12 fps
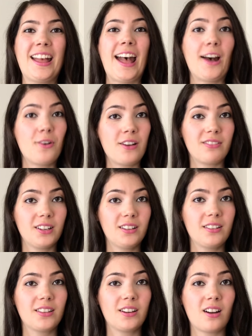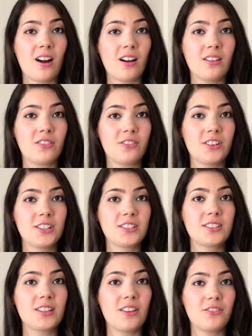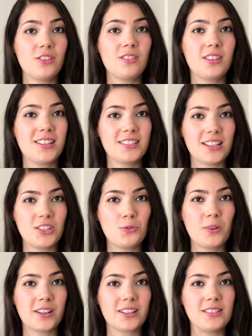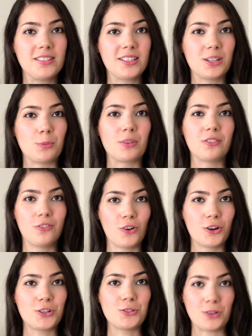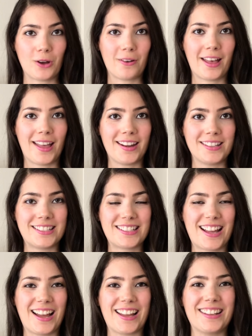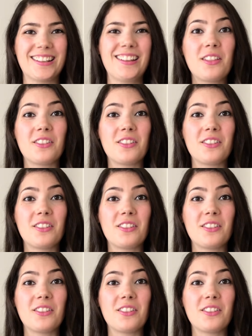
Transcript: However, there are first a few things that you want to consider before you go ahead and sign.